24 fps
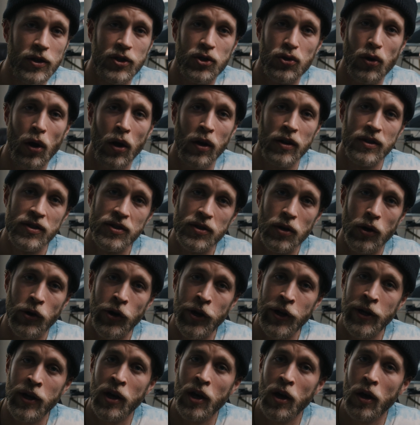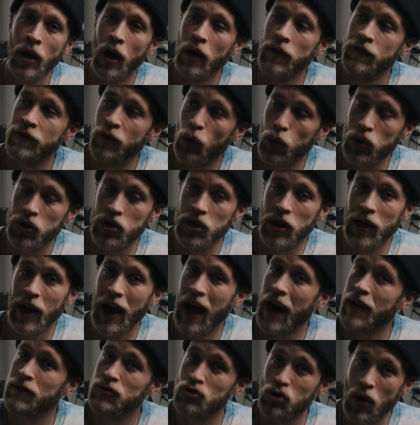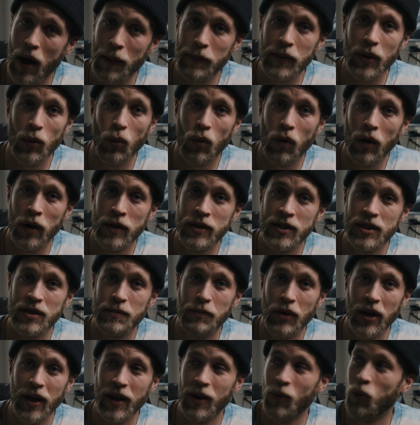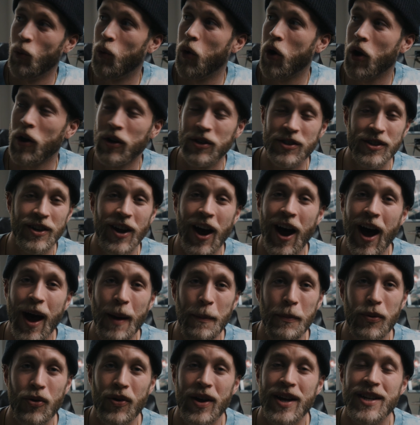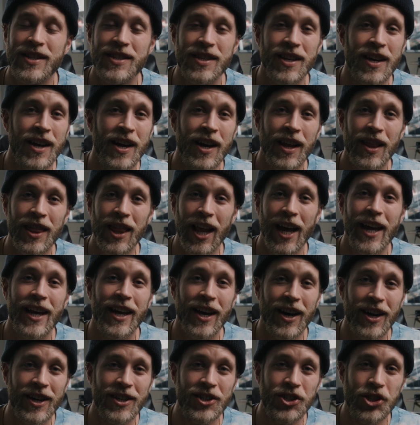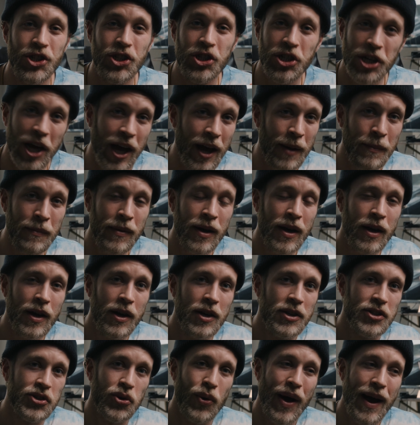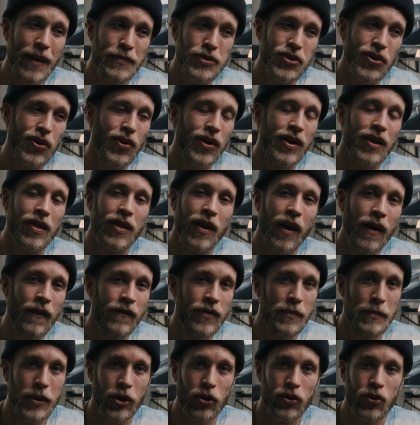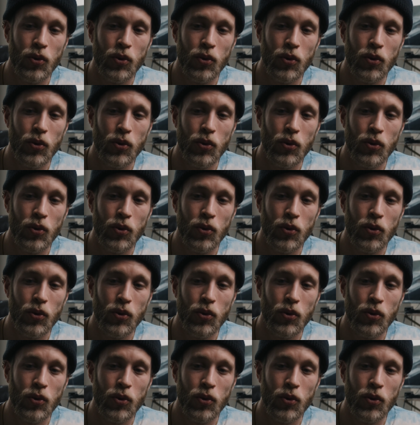strong and sturdy. Unfortunately, I have dropped it once, but it works and operates like a gem. So absolutely love the build